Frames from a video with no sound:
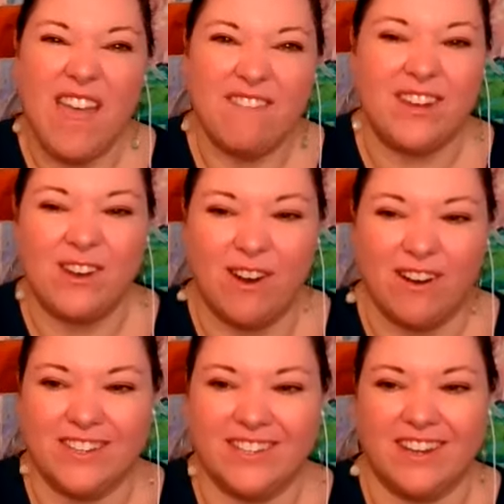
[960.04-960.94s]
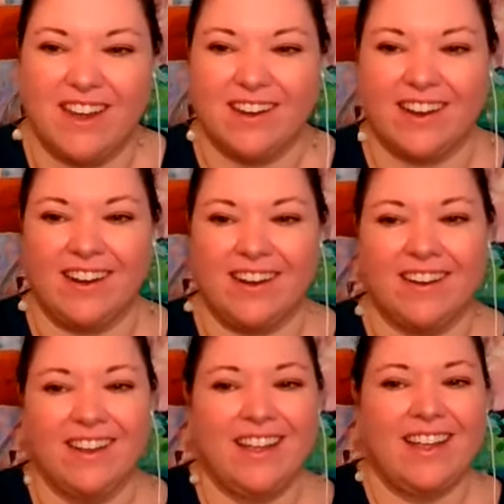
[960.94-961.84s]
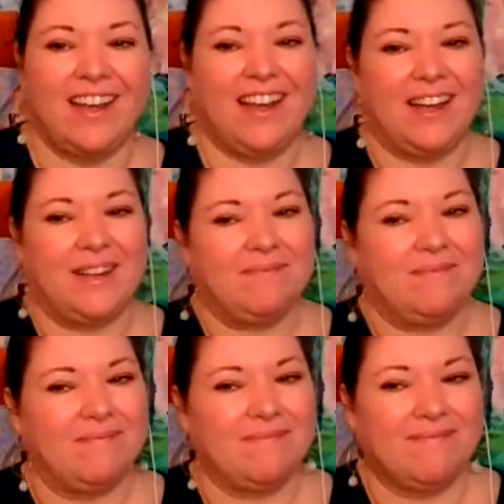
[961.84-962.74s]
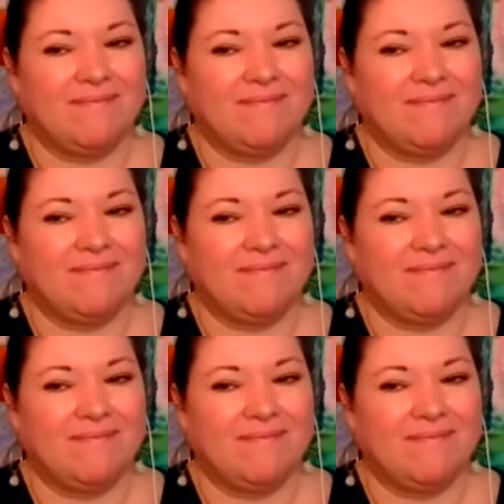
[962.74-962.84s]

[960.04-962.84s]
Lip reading: a heavy cardstock. And